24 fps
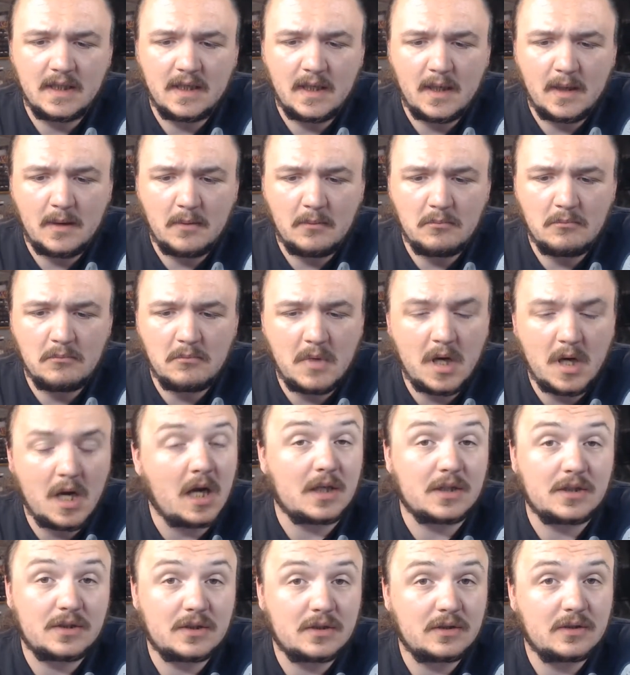
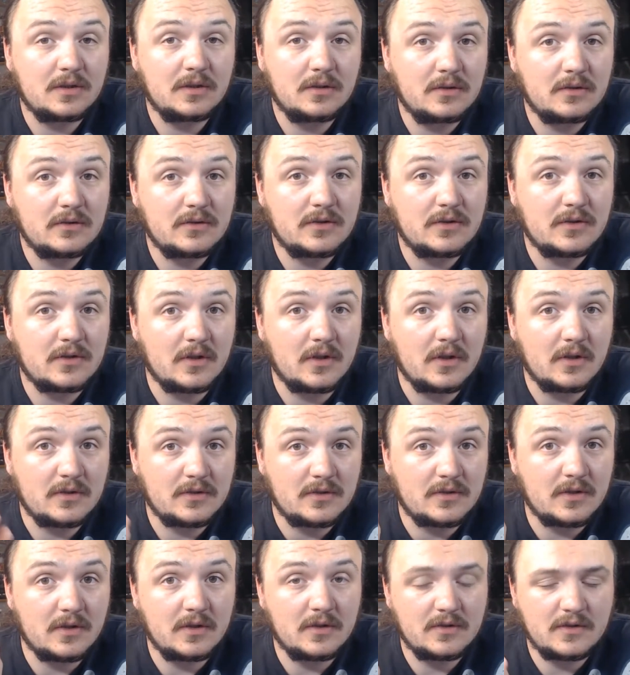much to
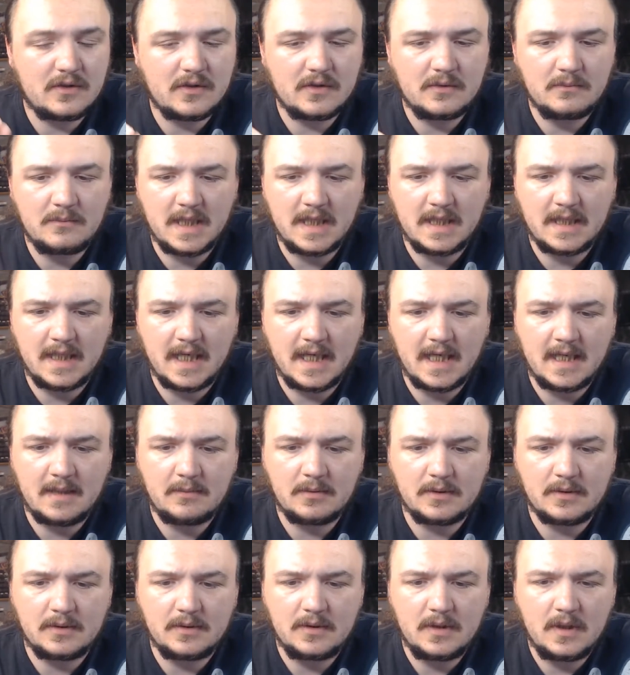make
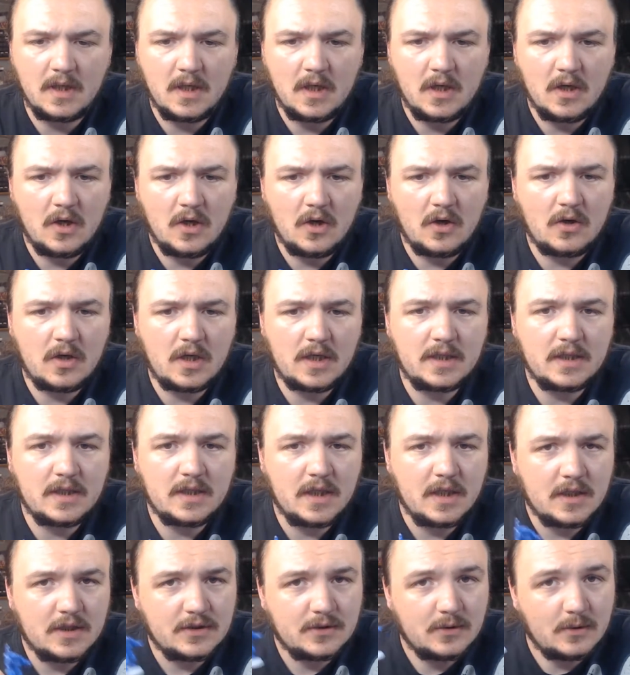happen. Alright,
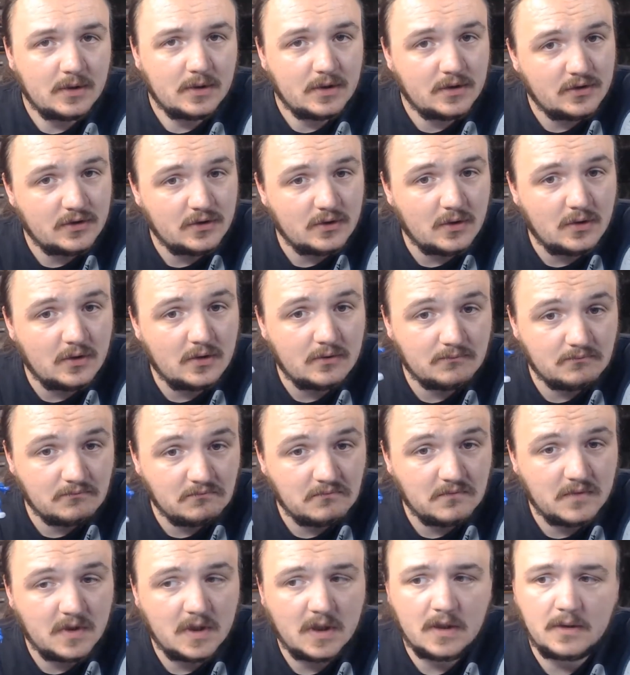so I just thought,
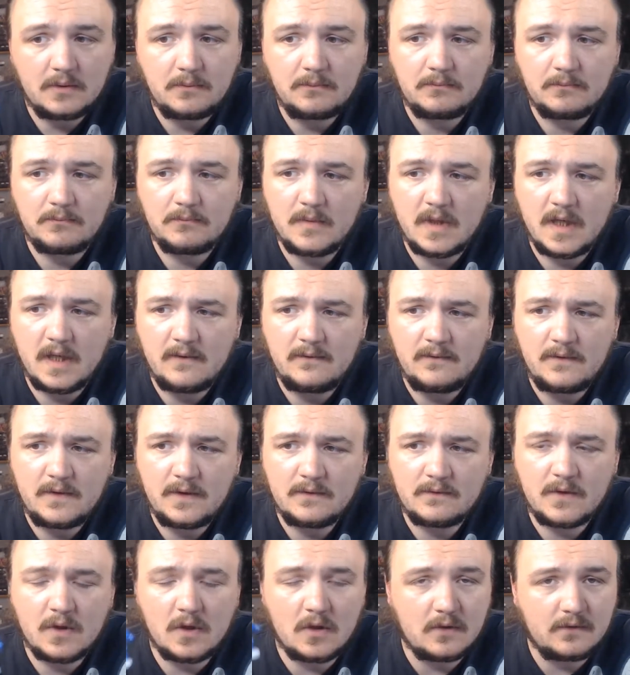if
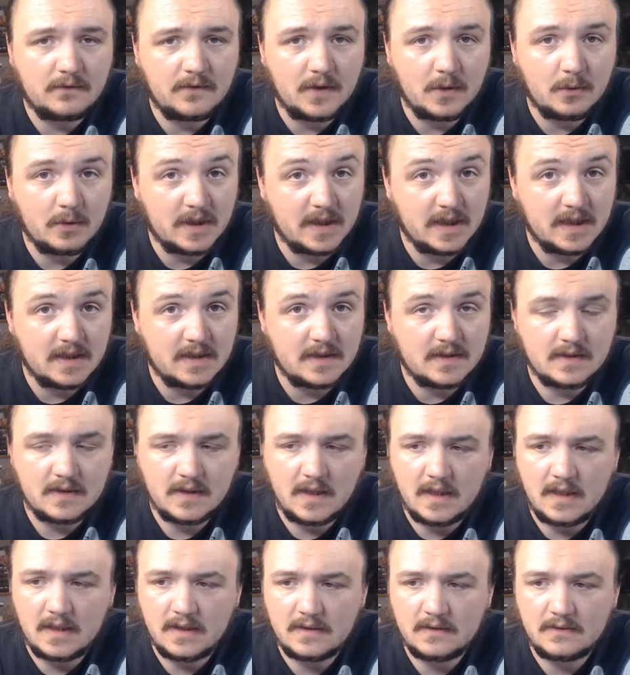you've got a few of these
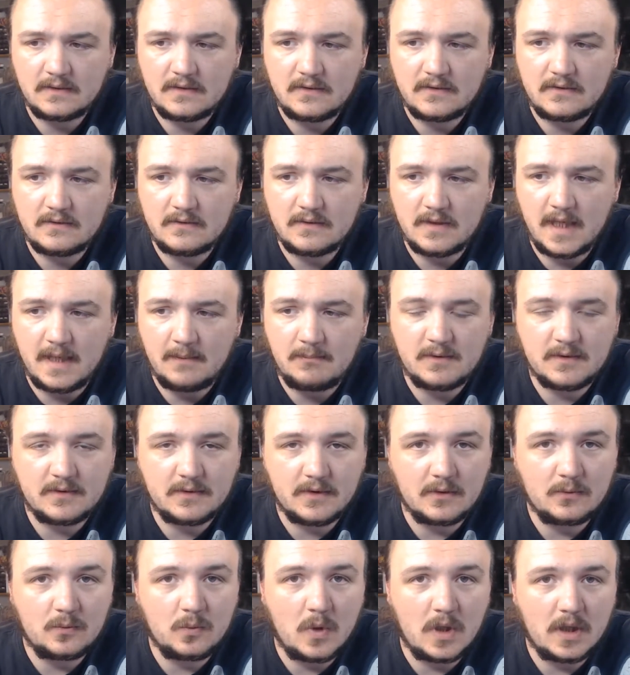
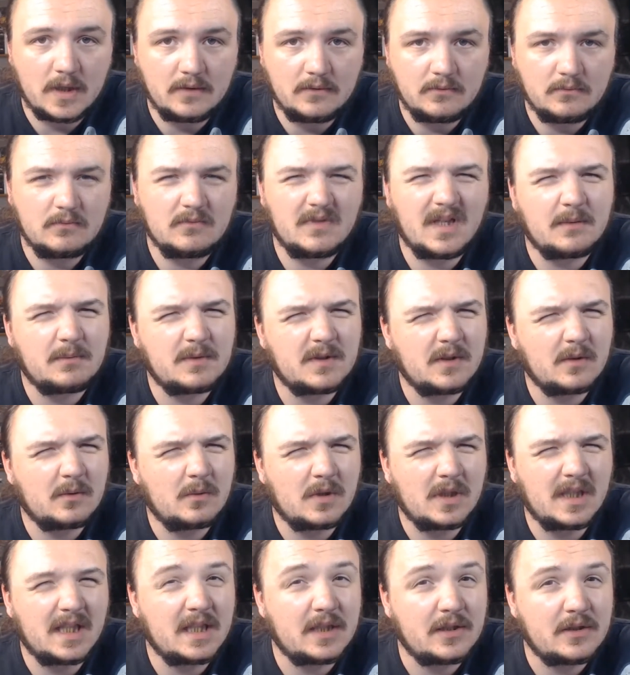episode 1
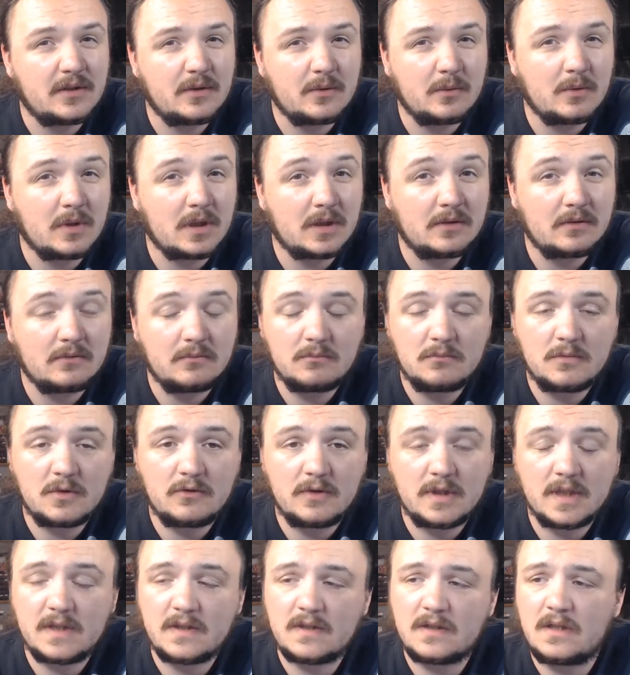issue 1
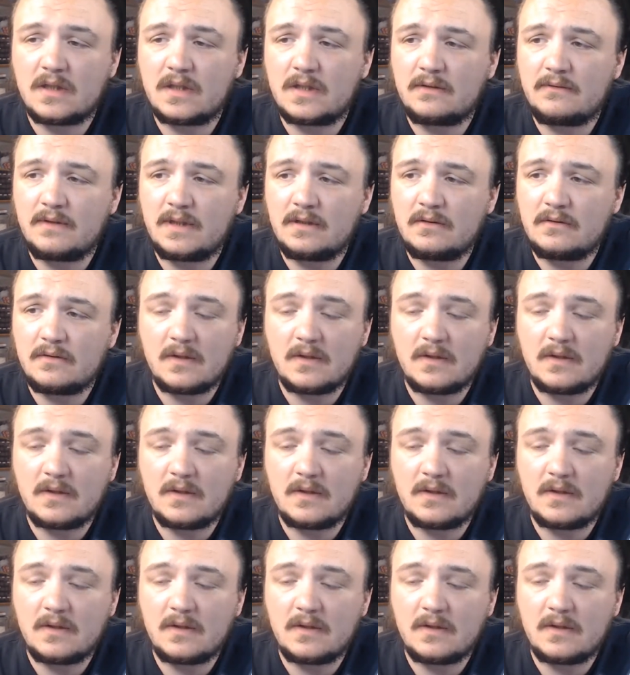Marines lying around,